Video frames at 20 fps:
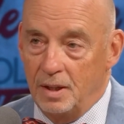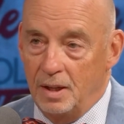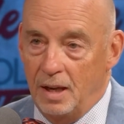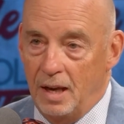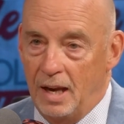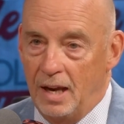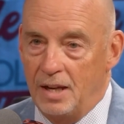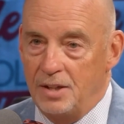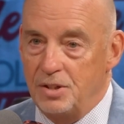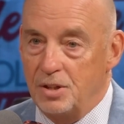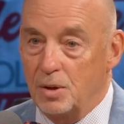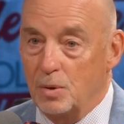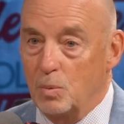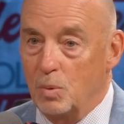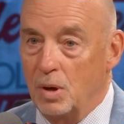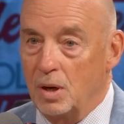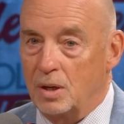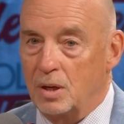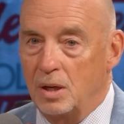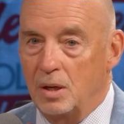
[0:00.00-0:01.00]
and you're
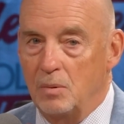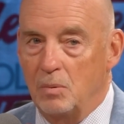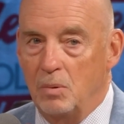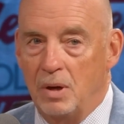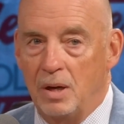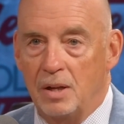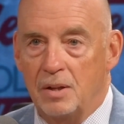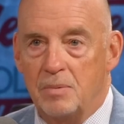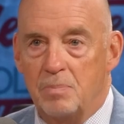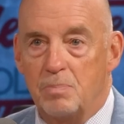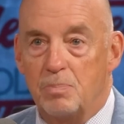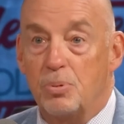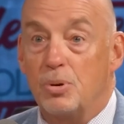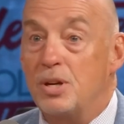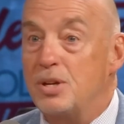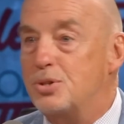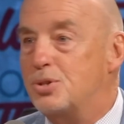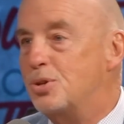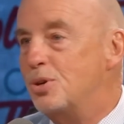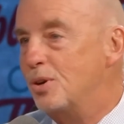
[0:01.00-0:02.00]
working with
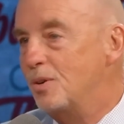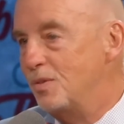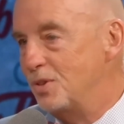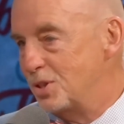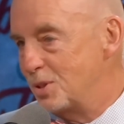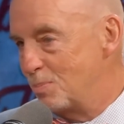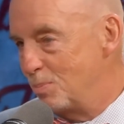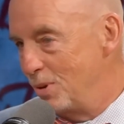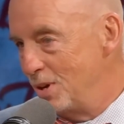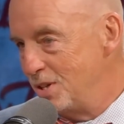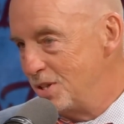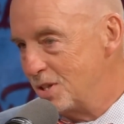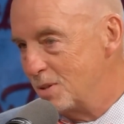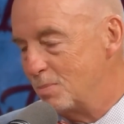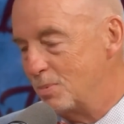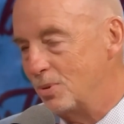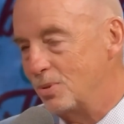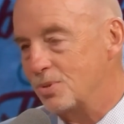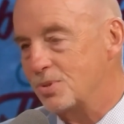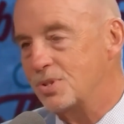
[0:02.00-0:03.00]
pre-service
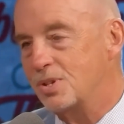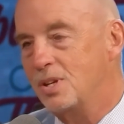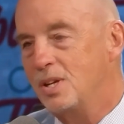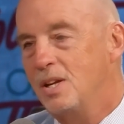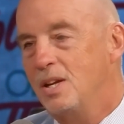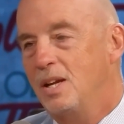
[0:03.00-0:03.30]
principals,